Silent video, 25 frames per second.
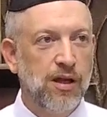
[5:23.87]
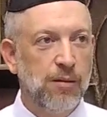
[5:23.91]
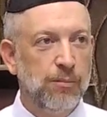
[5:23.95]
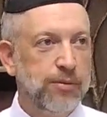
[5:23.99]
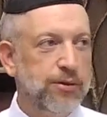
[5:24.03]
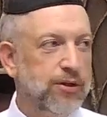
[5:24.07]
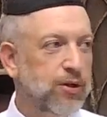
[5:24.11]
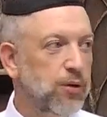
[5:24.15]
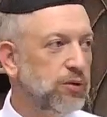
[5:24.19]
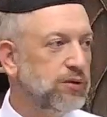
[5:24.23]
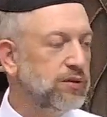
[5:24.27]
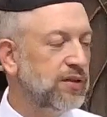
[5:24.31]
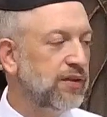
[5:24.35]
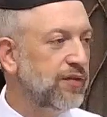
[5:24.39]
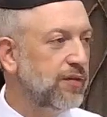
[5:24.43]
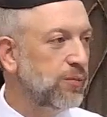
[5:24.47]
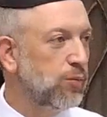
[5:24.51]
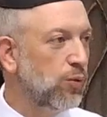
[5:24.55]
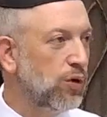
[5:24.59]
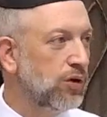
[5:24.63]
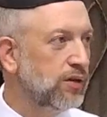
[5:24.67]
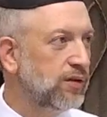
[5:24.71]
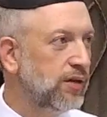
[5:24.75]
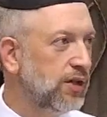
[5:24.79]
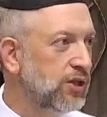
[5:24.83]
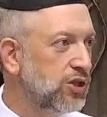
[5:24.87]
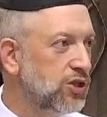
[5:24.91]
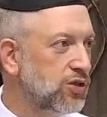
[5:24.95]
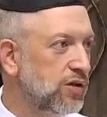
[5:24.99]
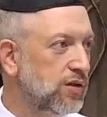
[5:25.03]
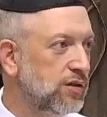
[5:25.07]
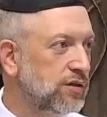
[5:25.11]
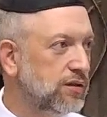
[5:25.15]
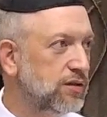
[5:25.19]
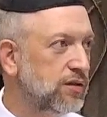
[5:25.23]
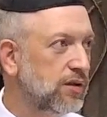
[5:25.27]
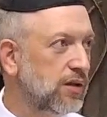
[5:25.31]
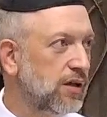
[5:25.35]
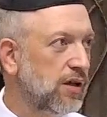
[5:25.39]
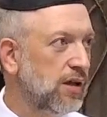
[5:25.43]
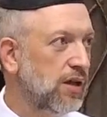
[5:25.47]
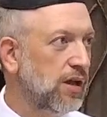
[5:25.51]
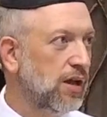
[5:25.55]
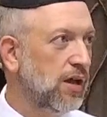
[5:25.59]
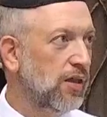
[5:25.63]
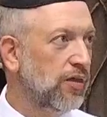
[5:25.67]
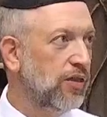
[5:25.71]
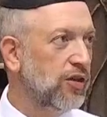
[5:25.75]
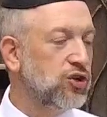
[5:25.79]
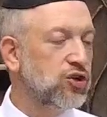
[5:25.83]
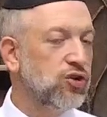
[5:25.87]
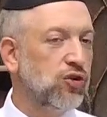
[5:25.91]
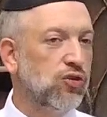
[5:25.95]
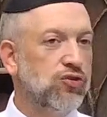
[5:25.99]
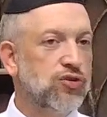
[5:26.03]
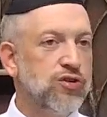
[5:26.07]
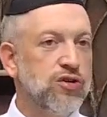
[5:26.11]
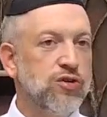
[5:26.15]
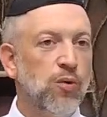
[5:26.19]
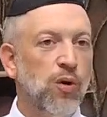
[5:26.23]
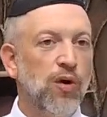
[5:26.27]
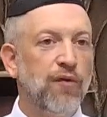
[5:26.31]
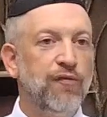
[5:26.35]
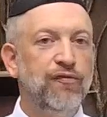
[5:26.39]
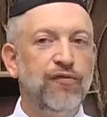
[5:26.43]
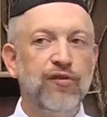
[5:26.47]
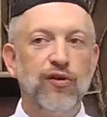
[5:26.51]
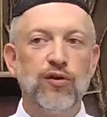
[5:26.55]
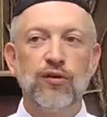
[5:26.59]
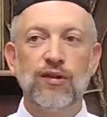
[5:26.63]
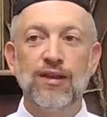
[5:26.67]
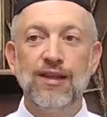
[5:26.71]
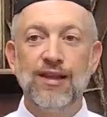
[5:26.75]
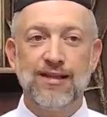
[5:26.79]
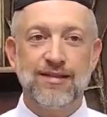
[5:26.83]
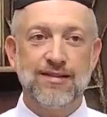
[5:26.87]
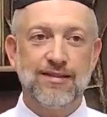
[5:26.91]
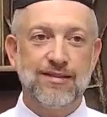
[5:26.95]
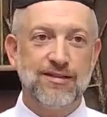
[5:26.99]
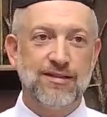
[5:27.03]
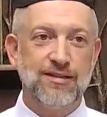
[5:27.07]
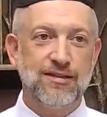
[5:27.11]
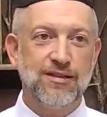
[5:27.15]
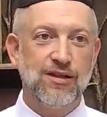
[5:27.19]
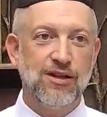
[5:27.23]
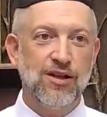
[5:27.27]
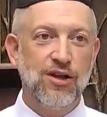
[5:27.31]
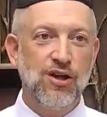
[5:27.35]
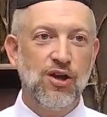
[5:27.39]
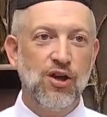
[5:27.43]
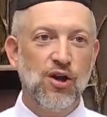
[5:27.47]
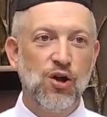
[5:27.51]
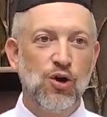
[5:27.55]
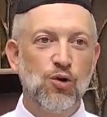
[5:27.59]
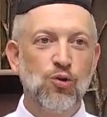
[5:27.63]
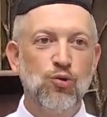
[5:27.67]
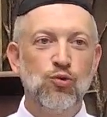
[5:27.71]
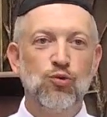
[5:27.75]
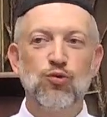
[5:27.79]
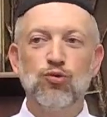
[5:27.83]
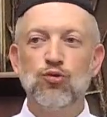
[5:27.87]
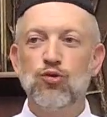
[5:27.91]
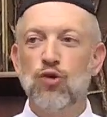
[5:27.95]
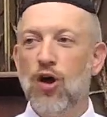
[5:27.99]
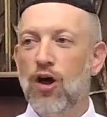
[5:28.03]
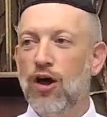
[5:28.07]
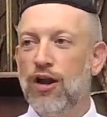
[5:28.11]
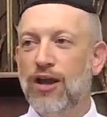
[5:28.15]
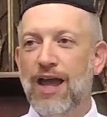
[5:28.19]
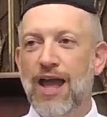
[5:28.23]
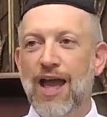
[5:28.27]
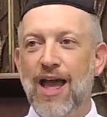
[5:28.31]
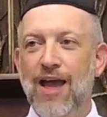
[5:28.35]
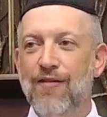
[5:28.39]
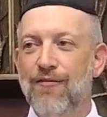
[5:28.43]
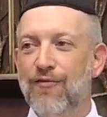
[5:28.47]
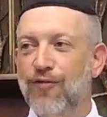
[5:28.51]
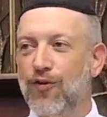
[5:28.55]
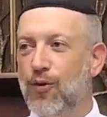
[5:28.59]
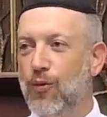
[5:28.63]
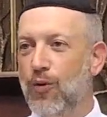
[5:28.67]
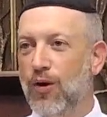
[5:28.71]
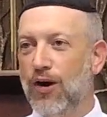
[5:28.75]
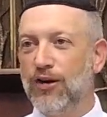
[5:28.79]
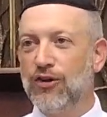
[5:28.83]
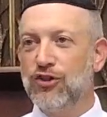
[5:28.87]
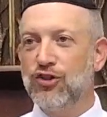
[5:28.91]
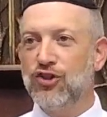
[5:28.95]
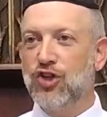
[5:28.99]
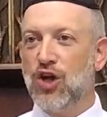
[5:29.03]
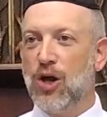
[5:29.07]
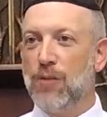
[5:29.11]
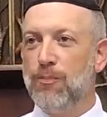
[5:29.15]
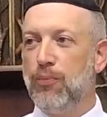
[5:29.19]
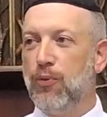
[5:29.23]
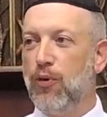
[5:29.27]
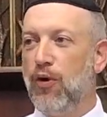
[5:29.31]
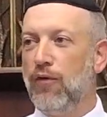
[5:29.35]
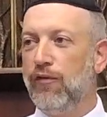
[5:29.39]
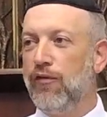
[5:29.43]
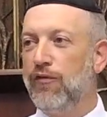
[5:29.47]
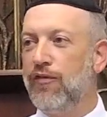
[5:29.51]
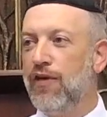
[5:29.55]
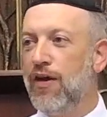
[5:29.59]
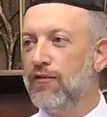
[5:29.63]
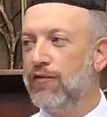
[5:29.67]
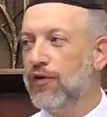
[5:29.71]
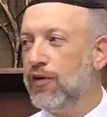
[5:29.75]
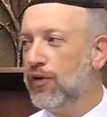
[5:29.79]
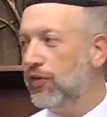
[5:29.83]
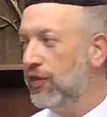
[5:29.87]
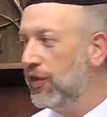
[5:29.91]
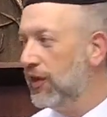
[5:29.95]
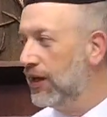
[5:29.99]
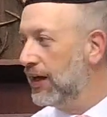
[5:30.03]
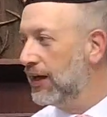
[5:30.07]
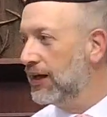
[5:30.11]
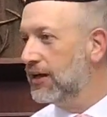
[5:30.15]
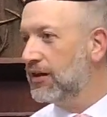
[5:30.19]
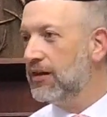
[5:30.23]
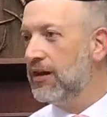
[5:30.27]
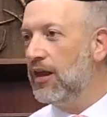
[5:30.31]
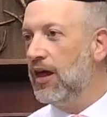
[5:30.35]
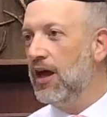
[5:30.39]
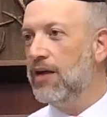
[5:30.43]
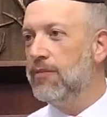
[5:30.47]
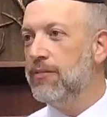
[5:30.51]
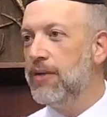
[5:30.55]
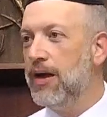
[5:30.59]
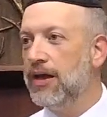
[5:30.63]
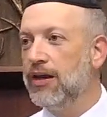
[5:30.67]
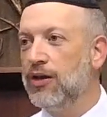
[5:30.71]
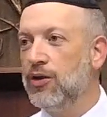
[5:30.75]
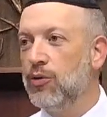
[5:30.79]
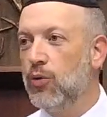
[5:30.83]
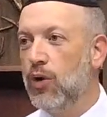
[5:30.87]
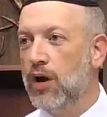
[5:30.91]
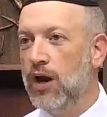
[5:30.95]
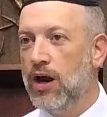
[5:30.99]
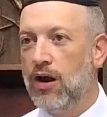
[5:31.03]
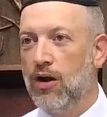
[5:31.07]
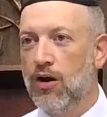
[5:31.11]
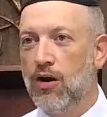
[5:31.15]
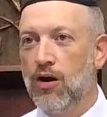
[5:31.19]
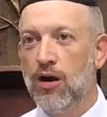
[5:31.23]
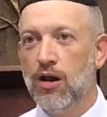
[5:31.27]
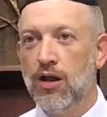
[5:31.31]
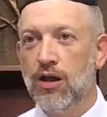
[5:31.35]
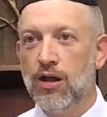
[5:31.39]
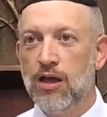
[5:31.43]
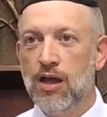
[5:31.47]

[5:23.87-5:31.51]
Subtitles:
But you know what's even more dangerous? The children who are fearless, who run everywhere and jump off of everything and climb anywhere.